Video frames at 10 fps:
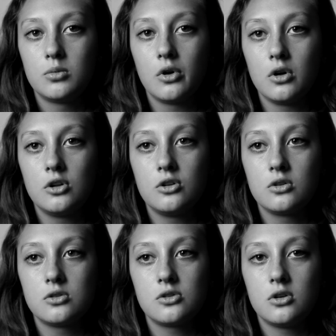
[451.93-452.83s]
But
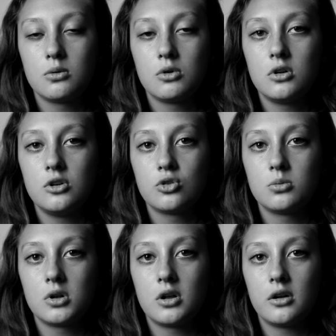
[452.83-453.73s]
it's, you're only
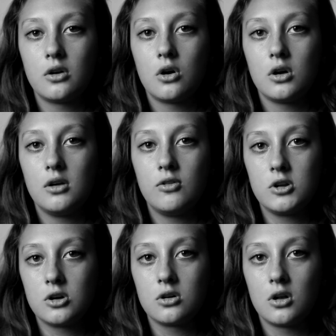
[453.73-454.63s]
troubled and naughty if
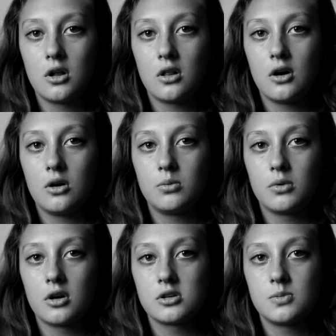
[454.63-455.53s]
you don't let the
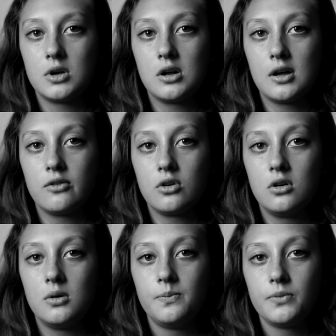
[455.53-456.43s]
help that's being
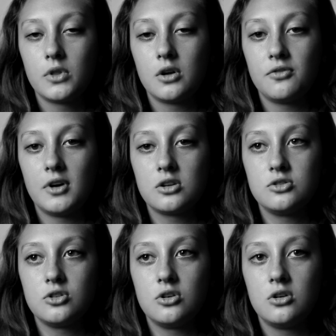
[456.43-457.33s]
given
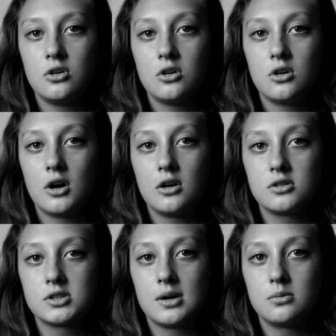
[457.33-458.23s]
affect you and
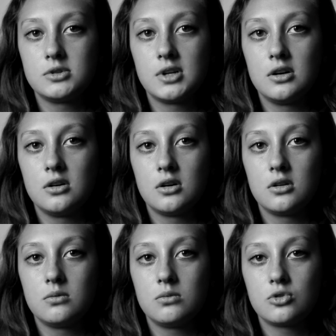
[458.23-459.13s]
accept it
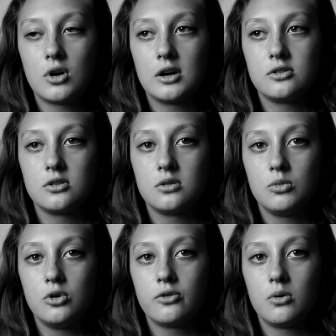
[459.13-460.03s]
and try to
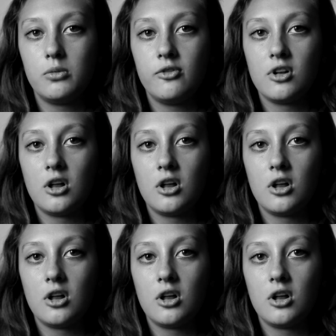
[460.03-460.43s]
move on with